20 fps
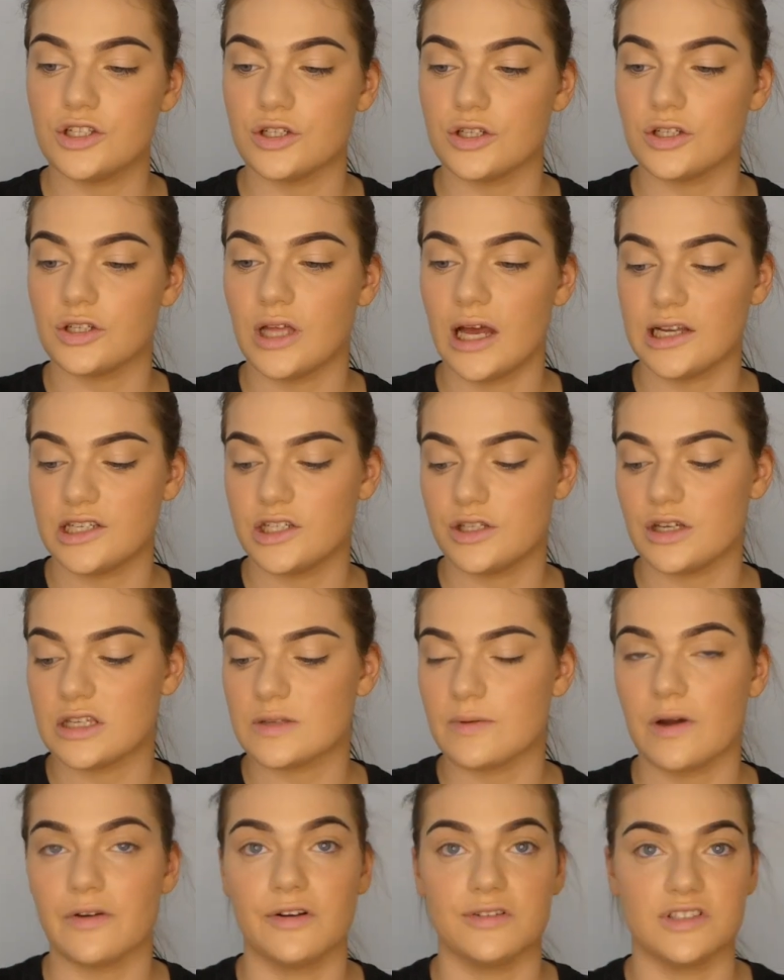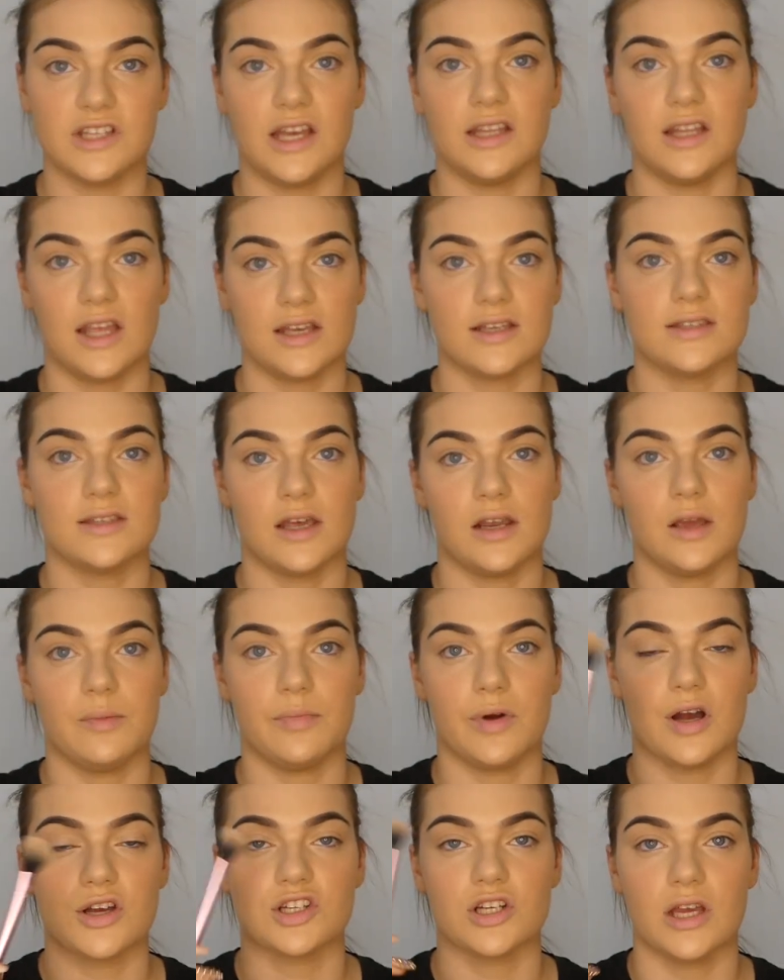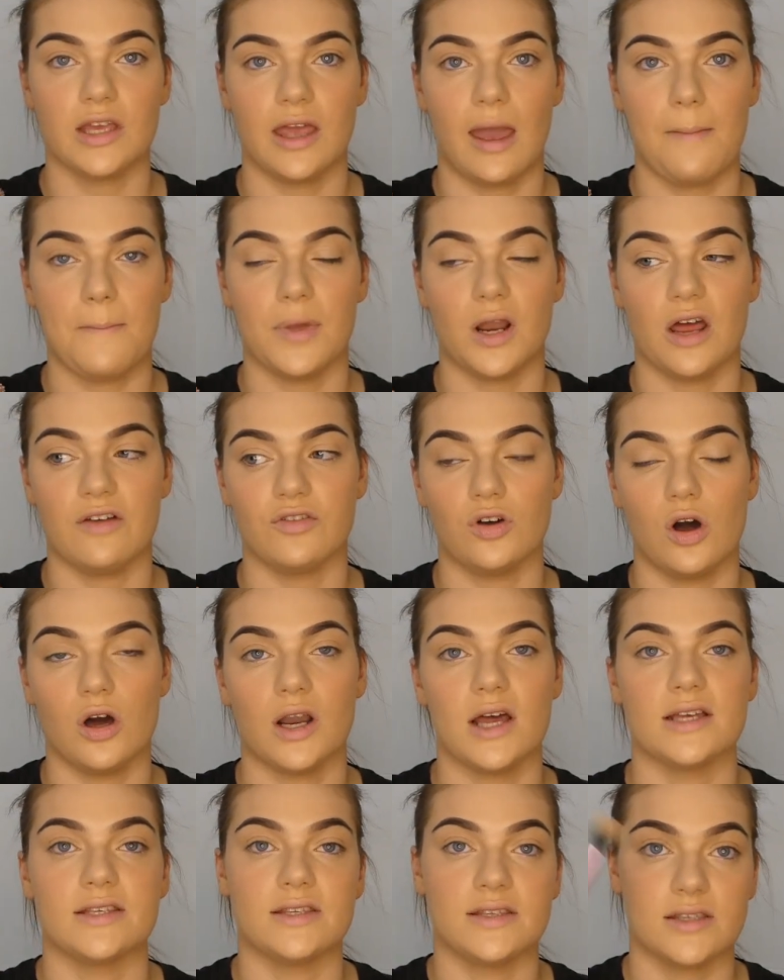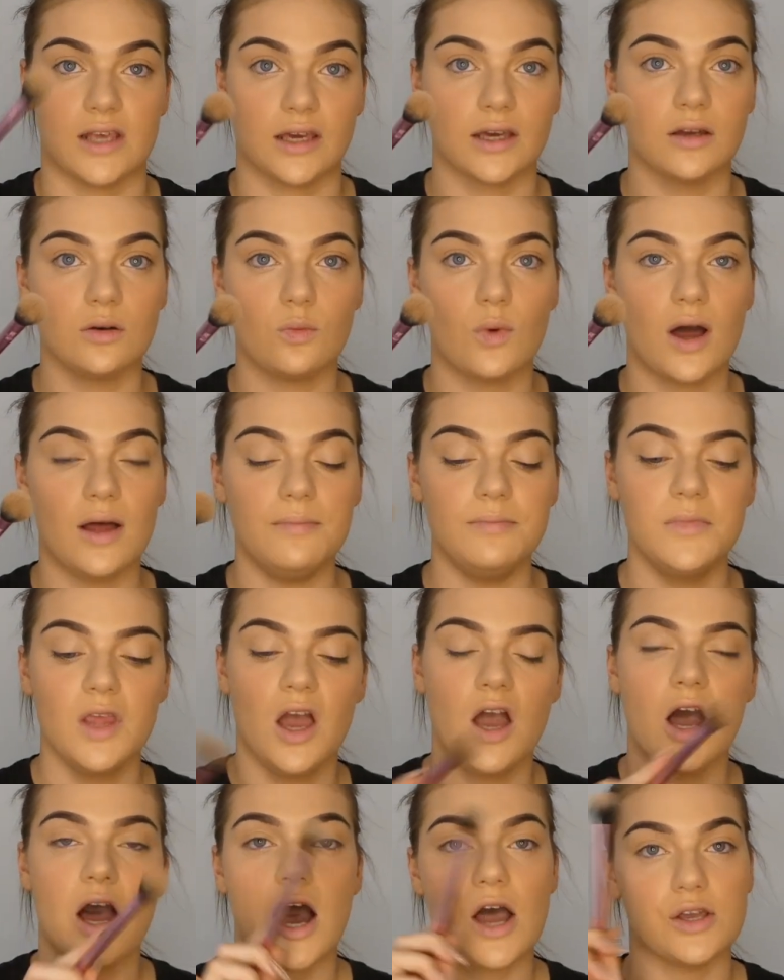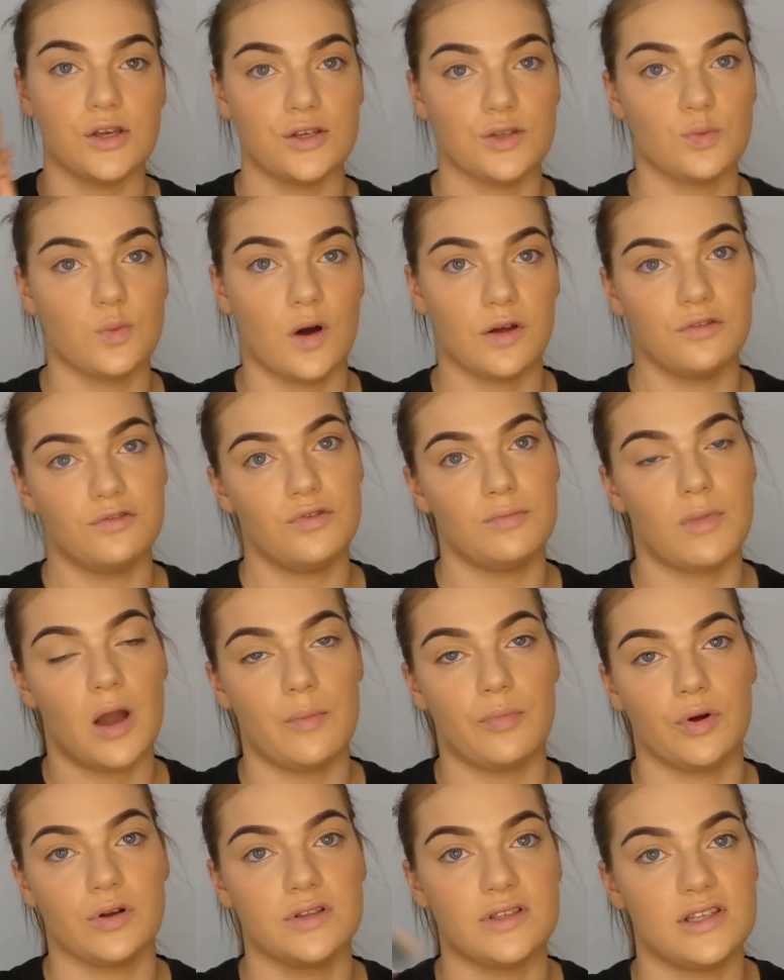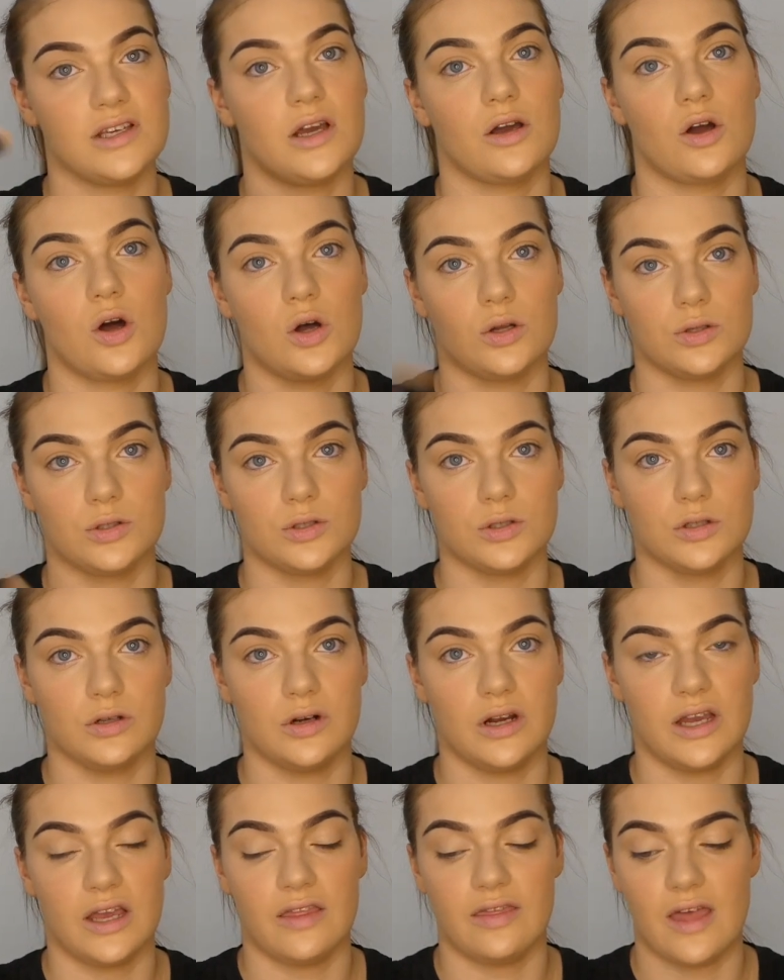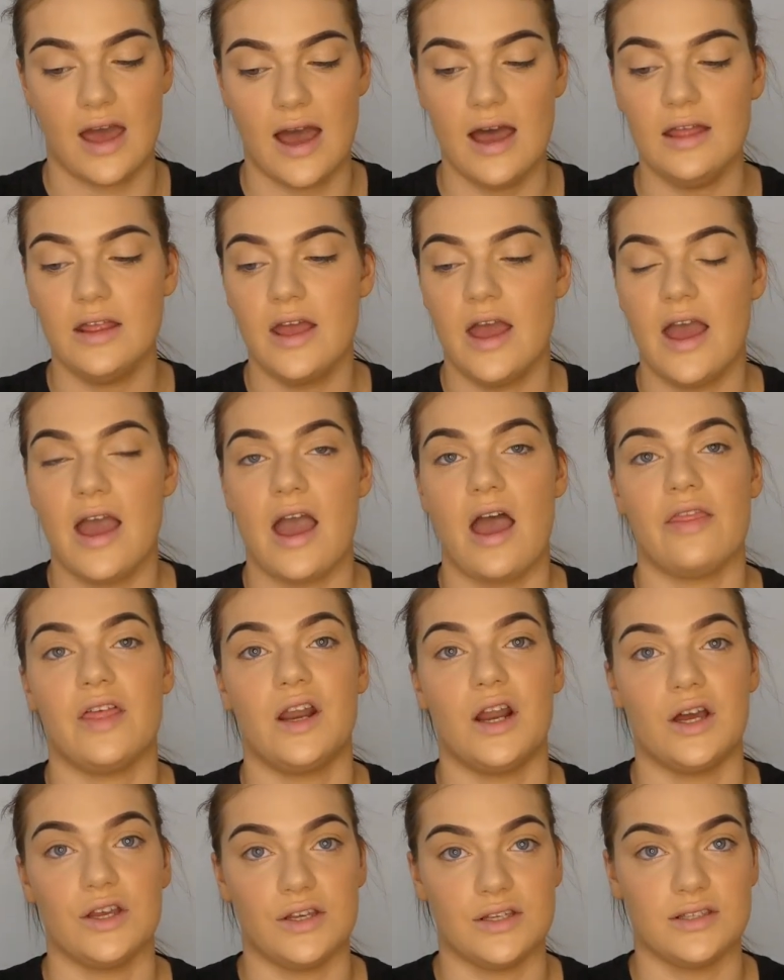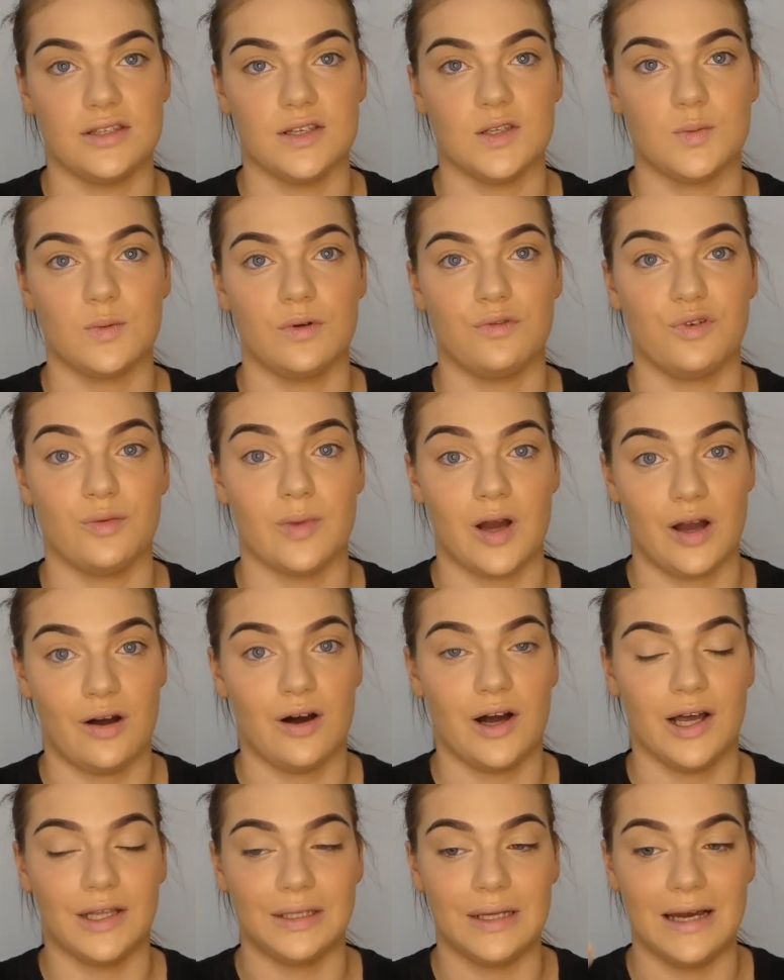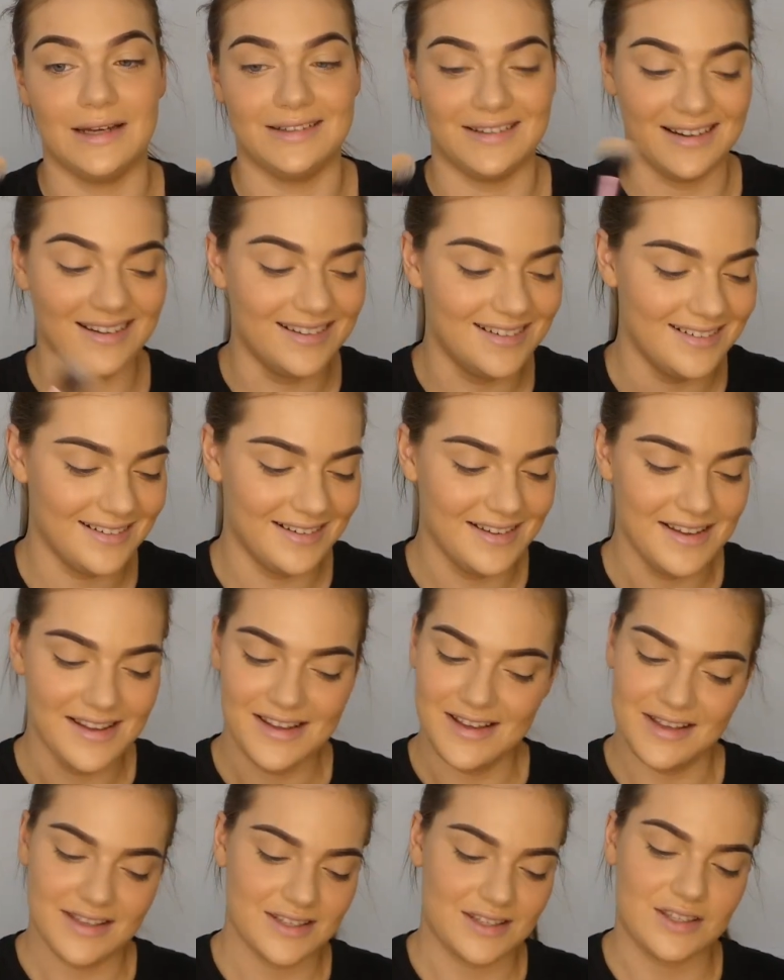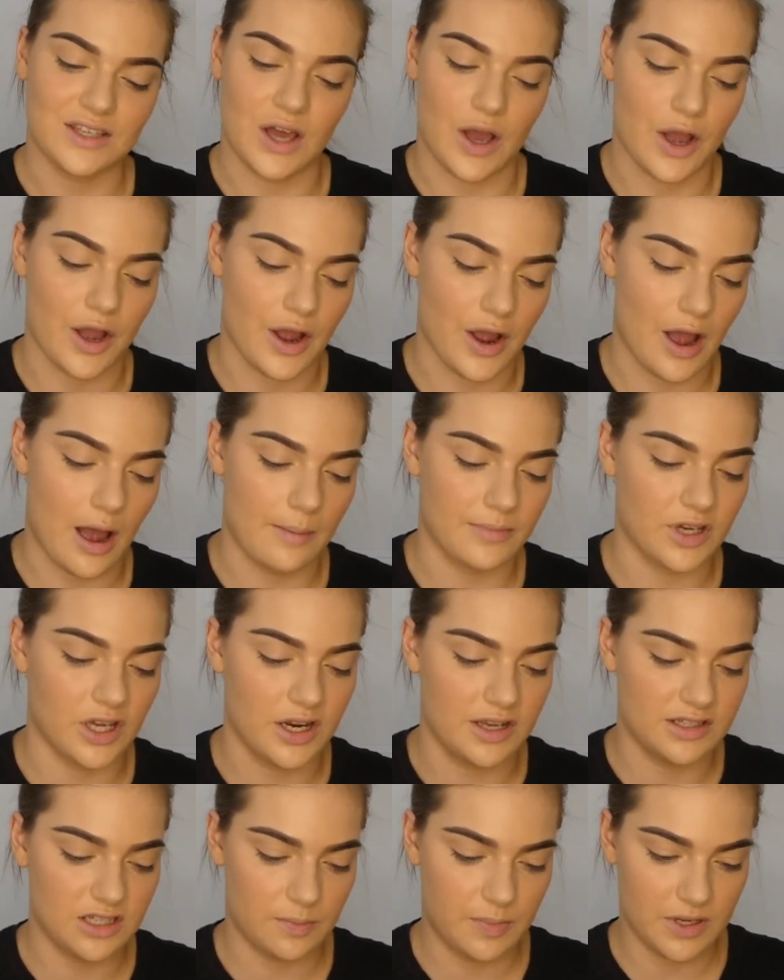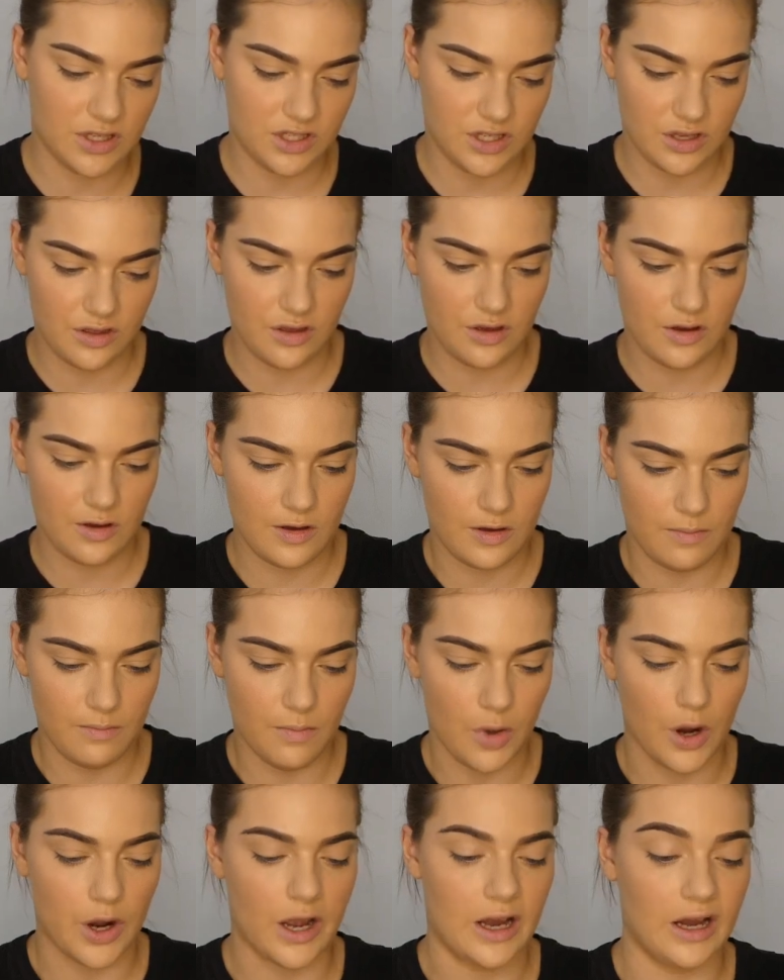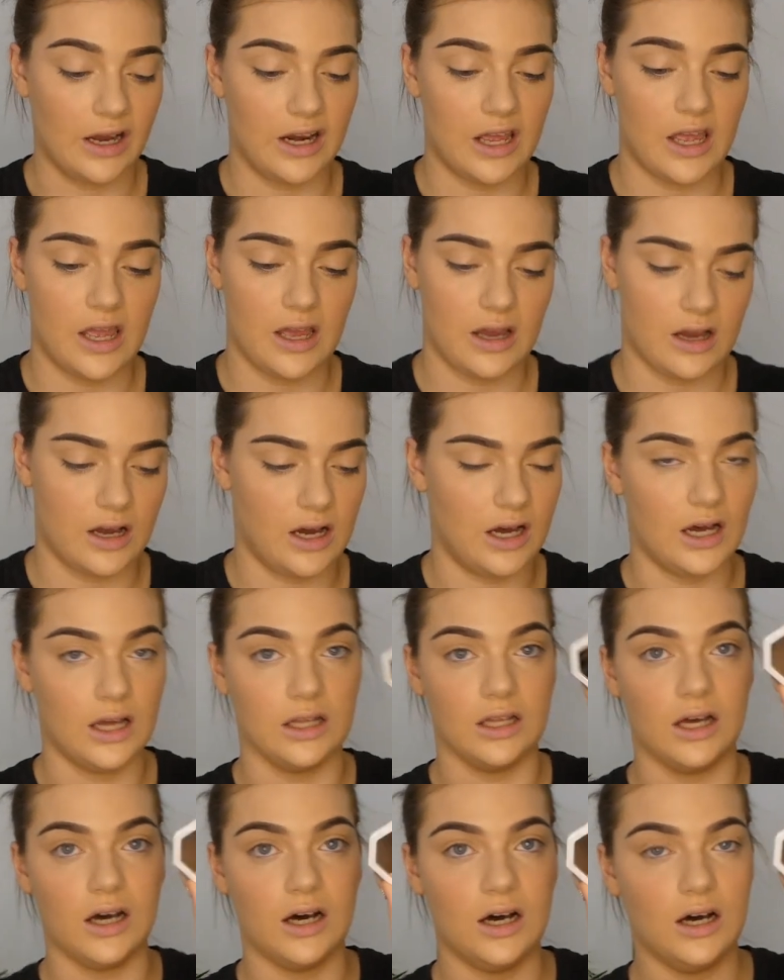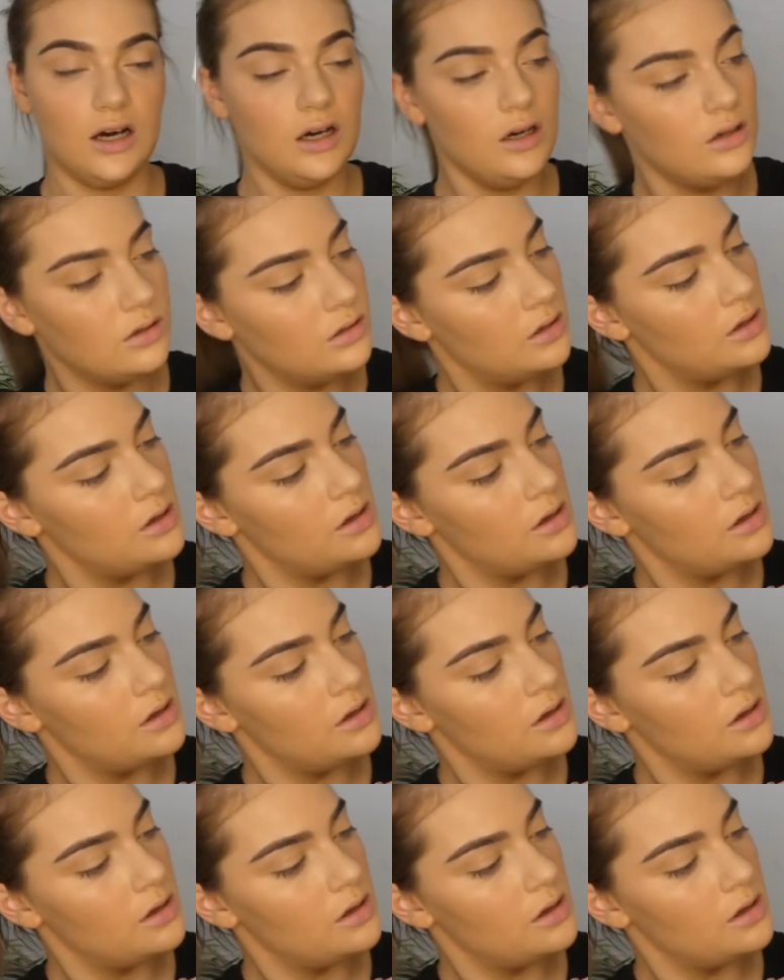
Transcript: do like to use my Real Technique setting brush again, but I've got a second one. I use one for my bronzing and contouring and that, and then I use this one for my highlighter. So I'm going to dip into the Mo Honey colour.